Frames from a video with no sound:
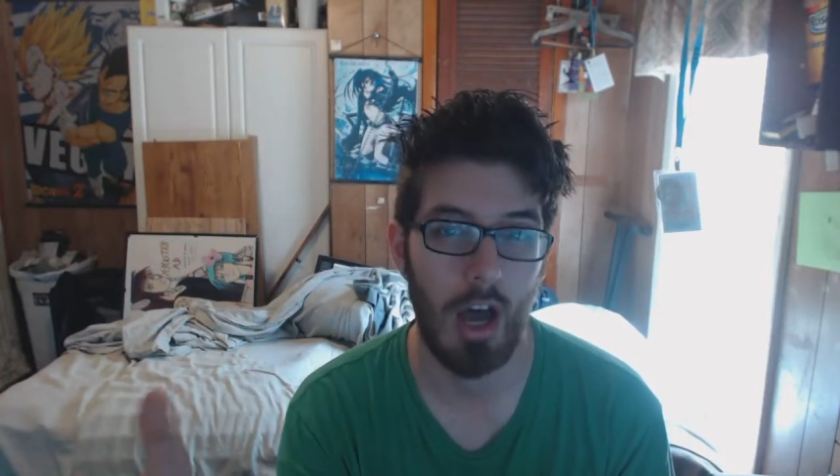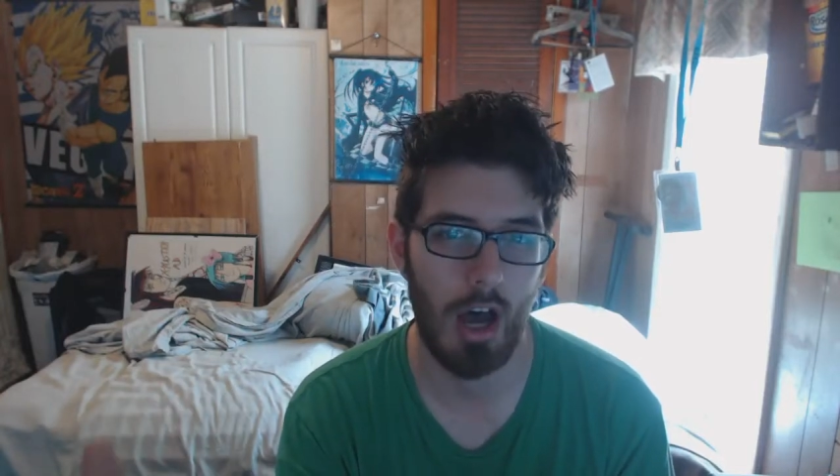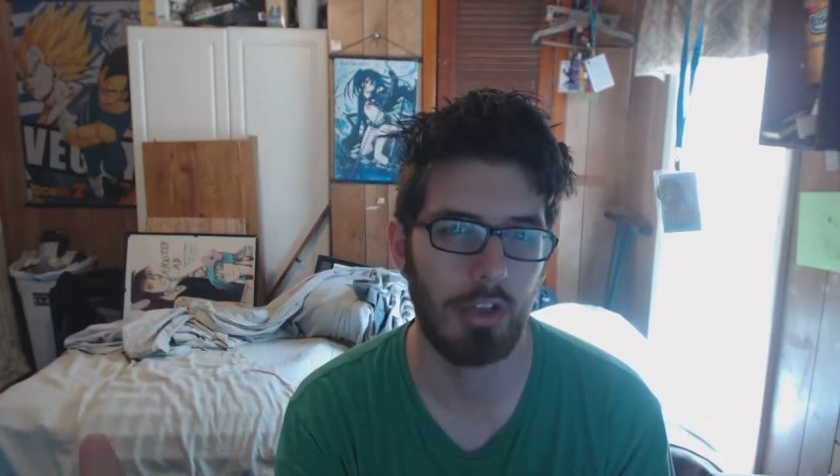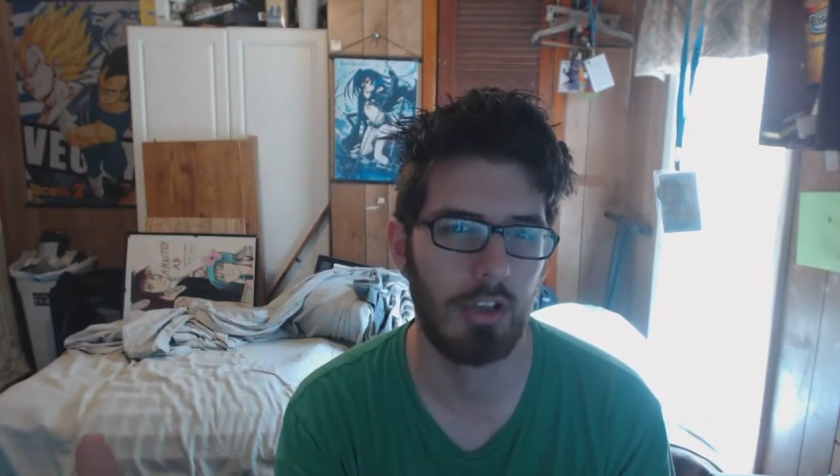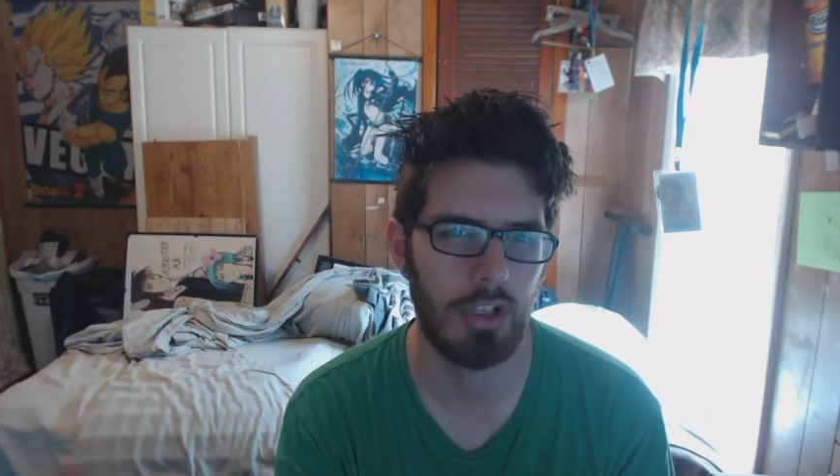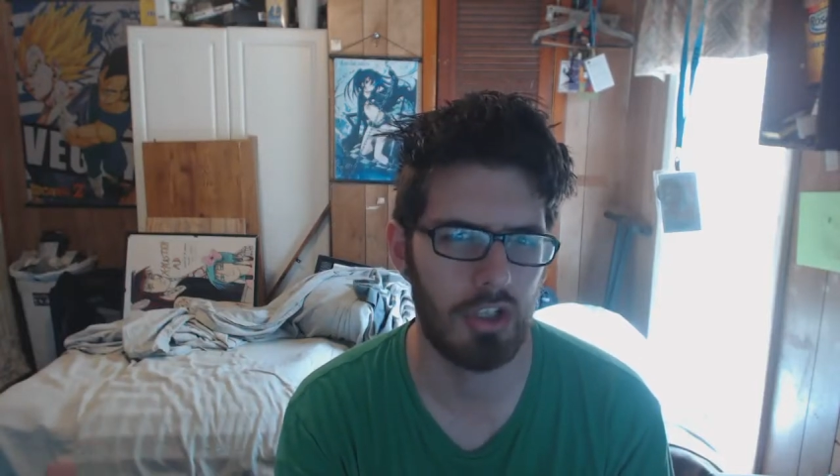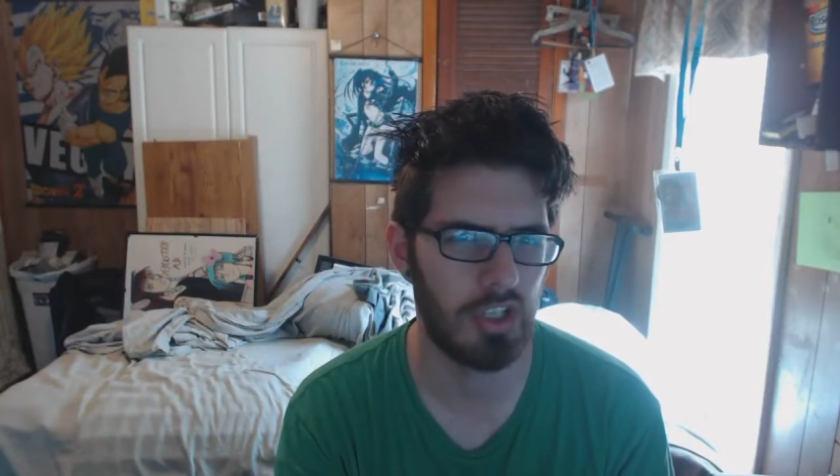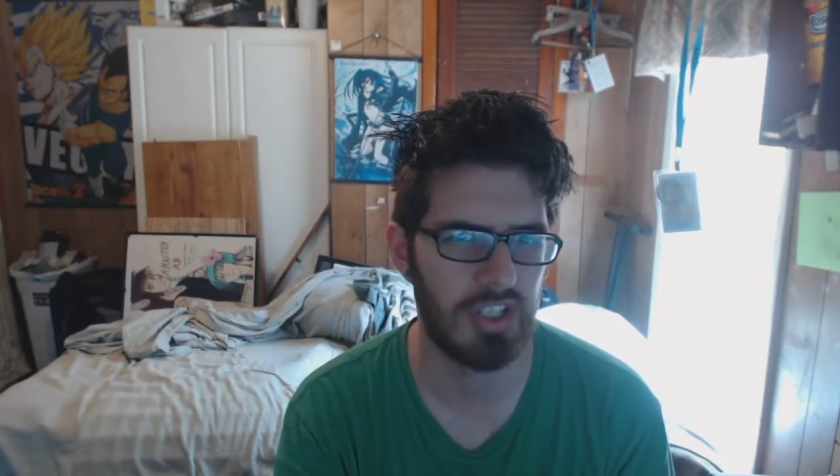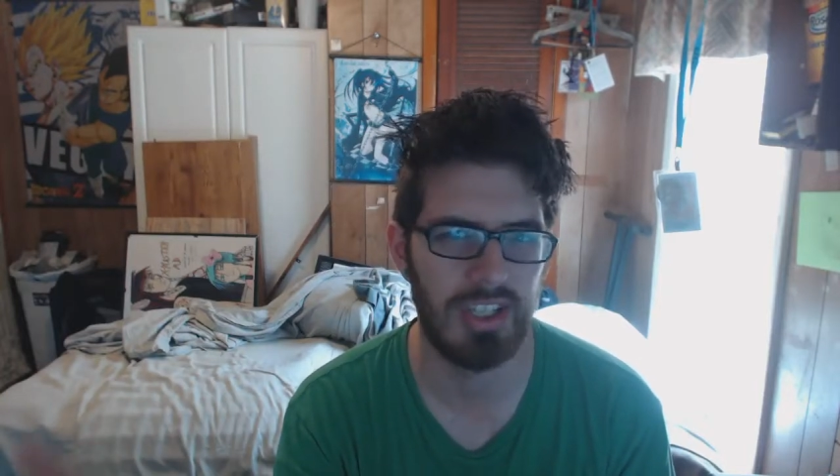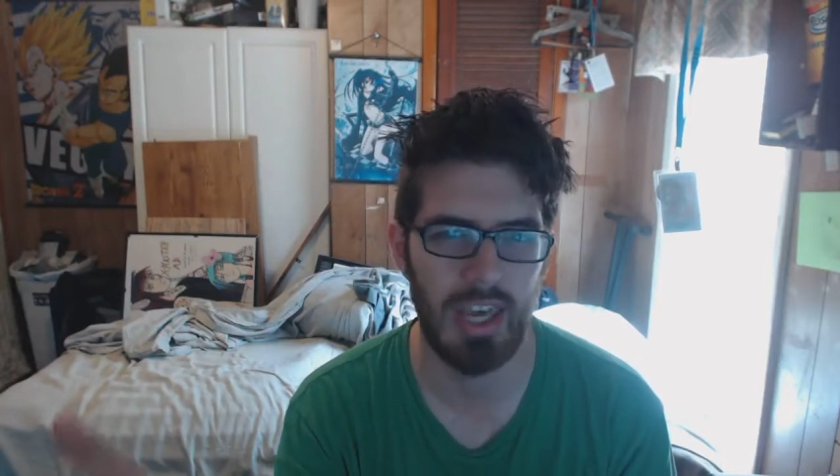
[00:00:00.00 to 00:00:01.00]
other than
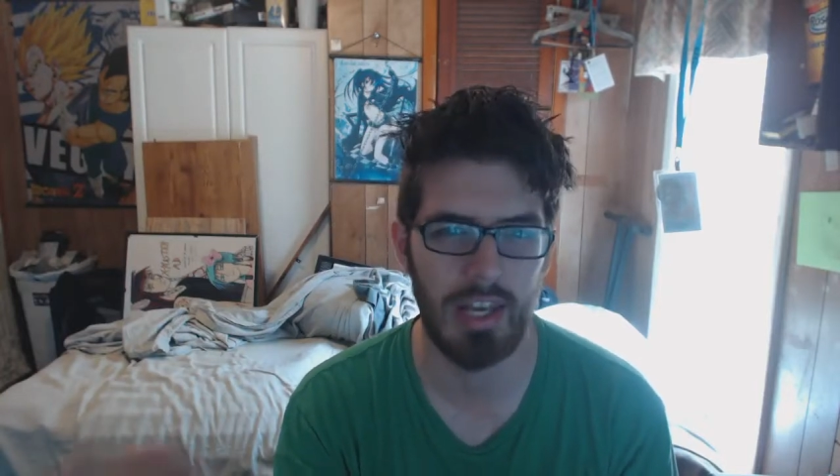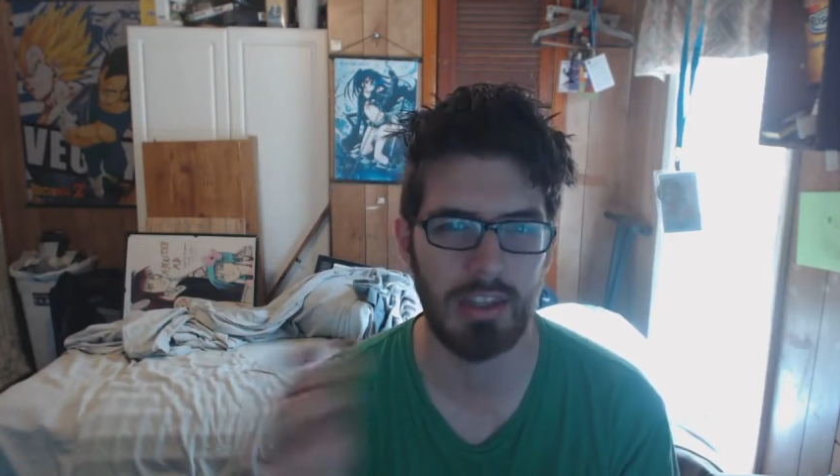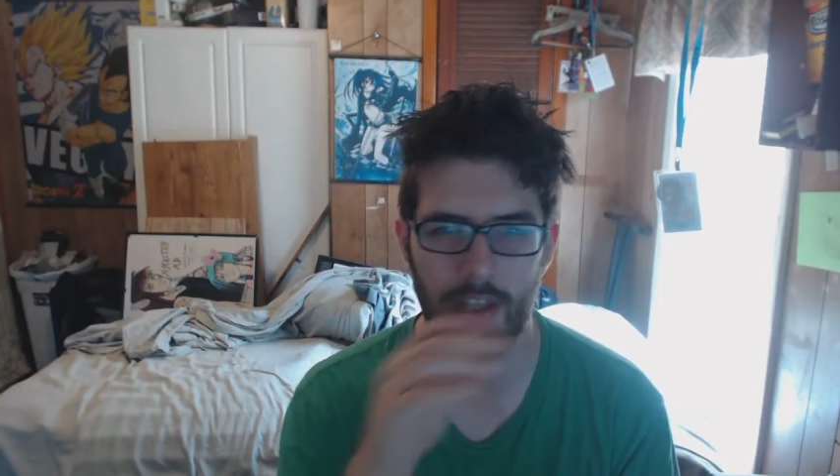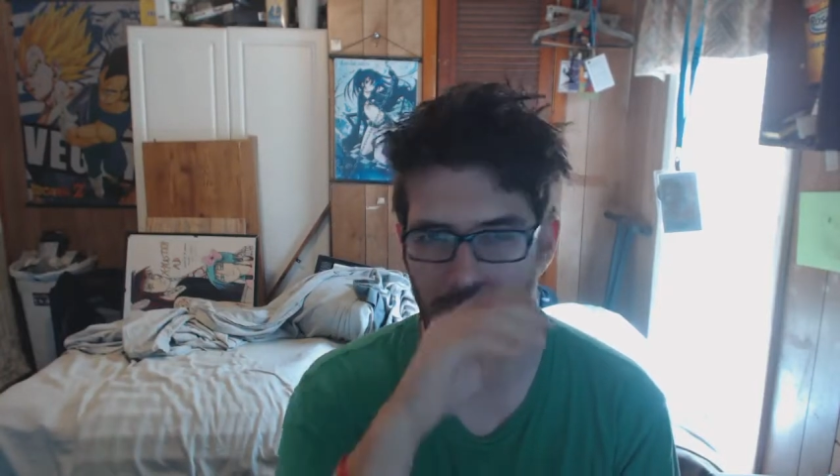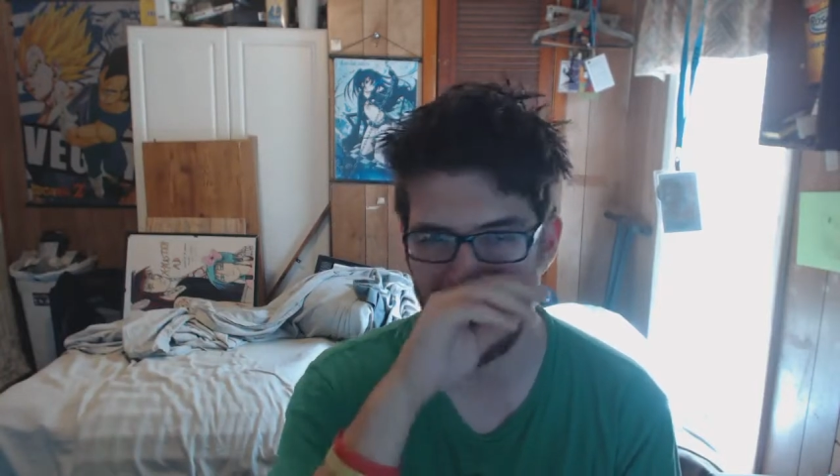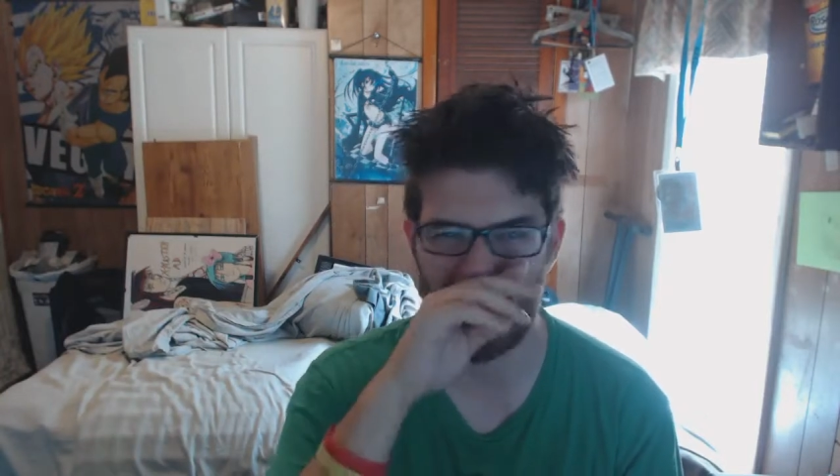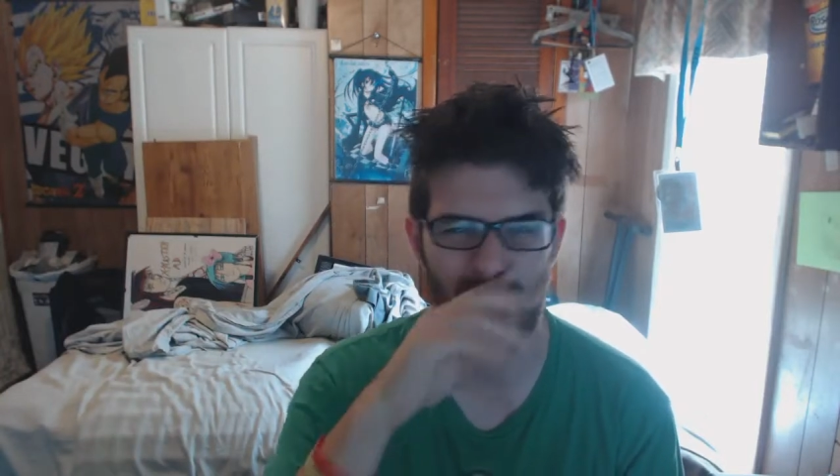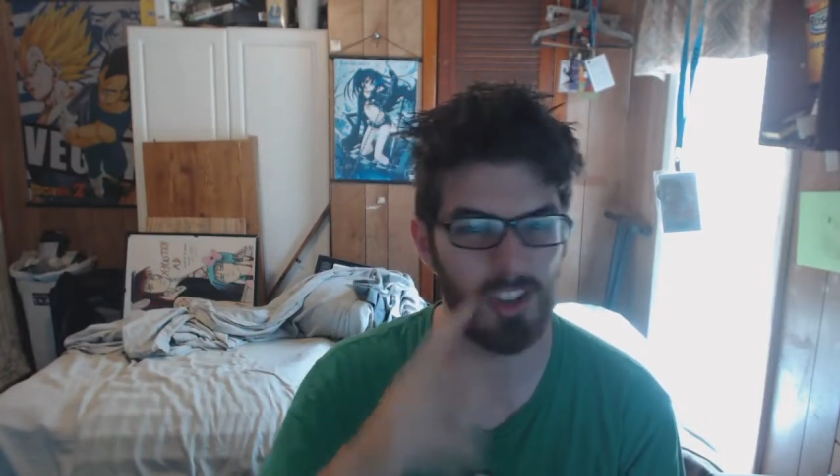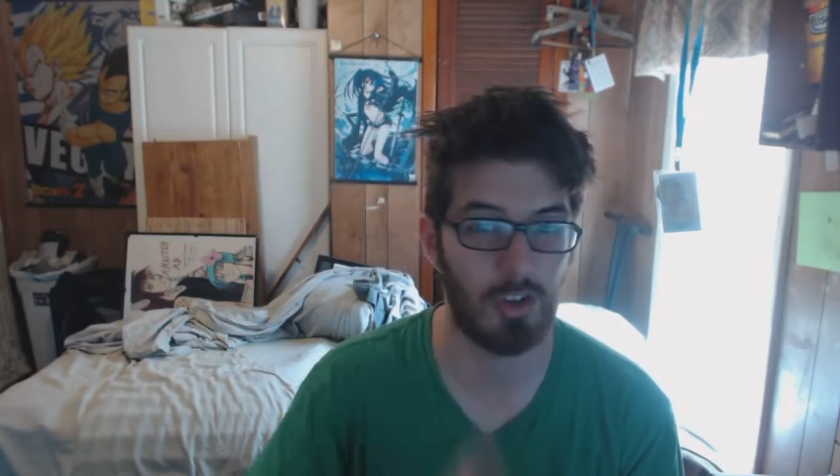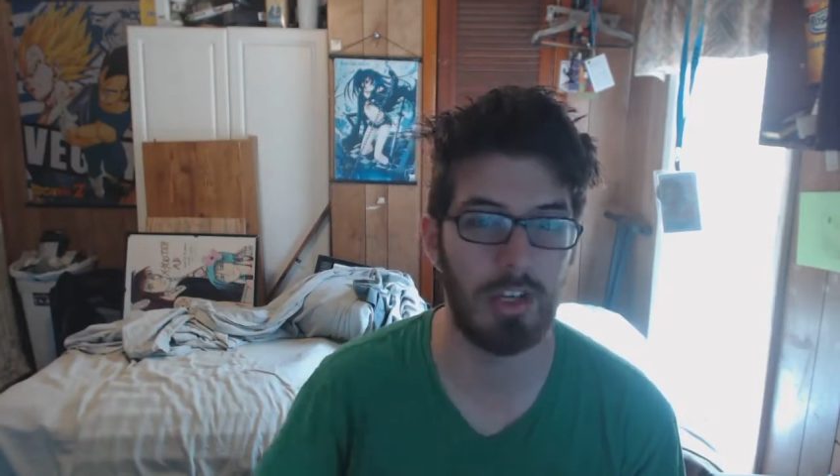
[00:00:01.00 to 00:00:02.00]
just getting the
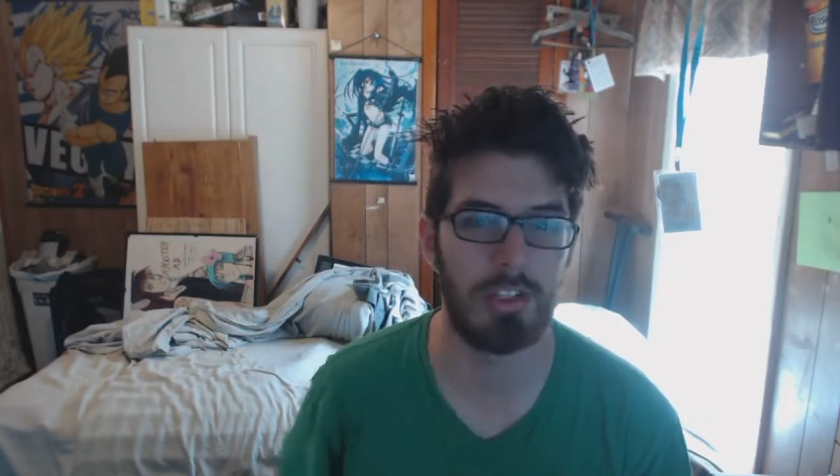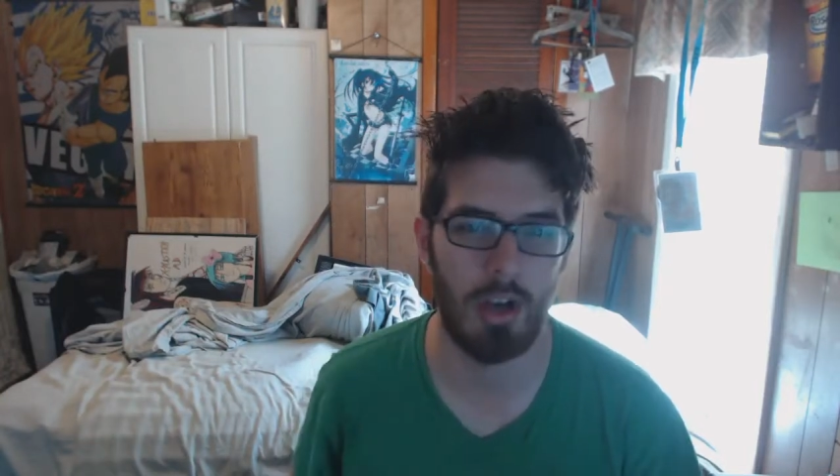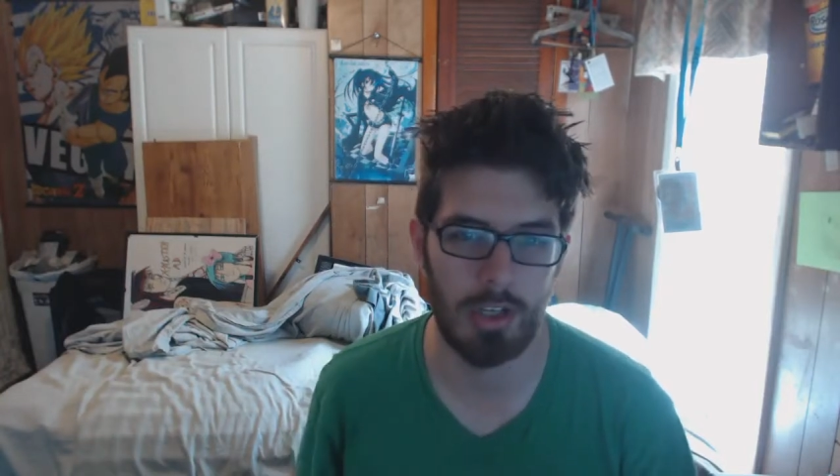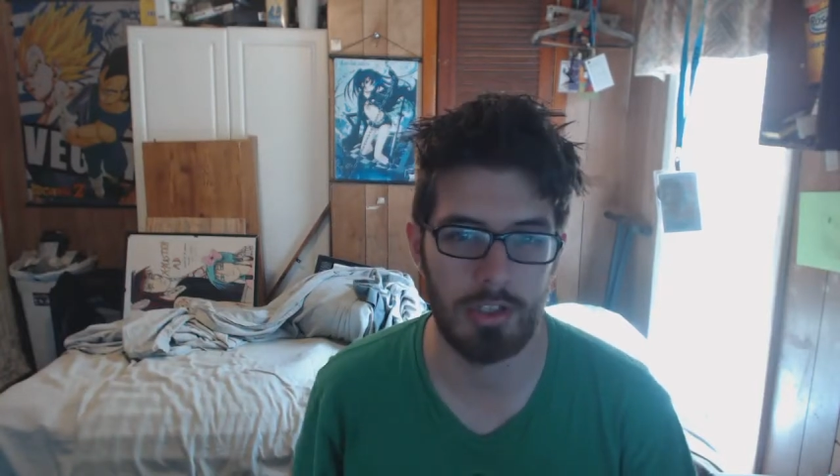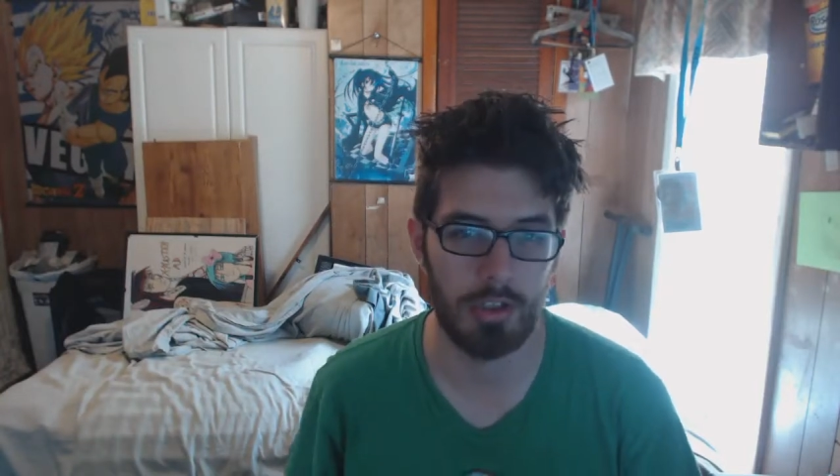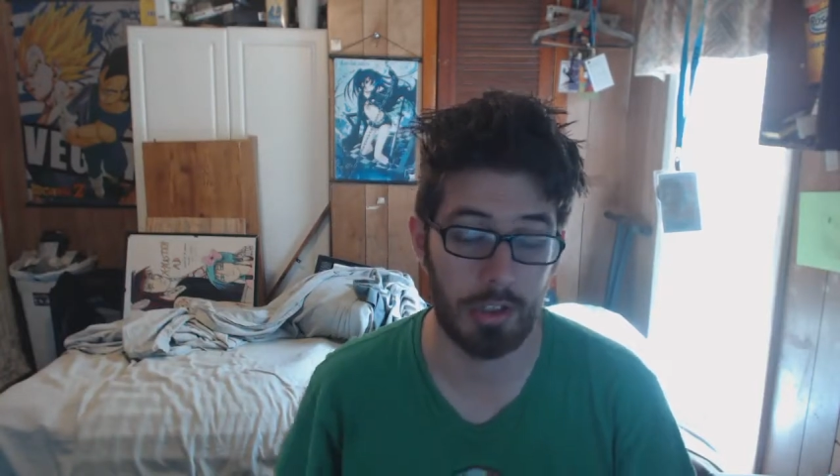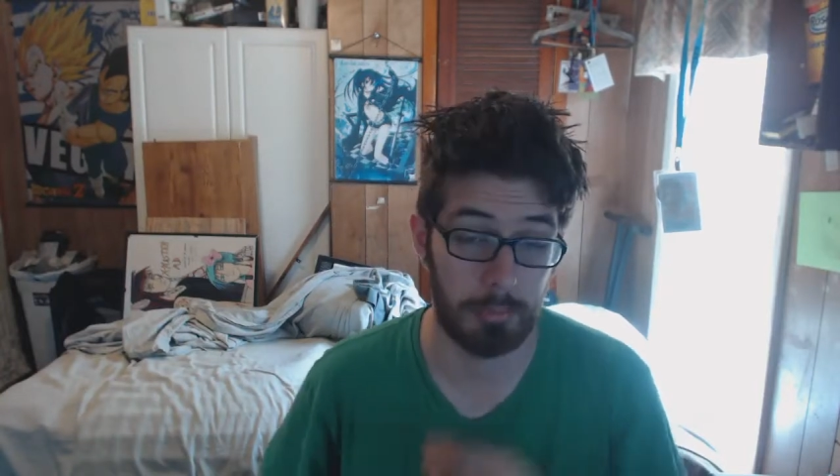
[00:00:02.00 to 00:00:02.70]
extra screens onto your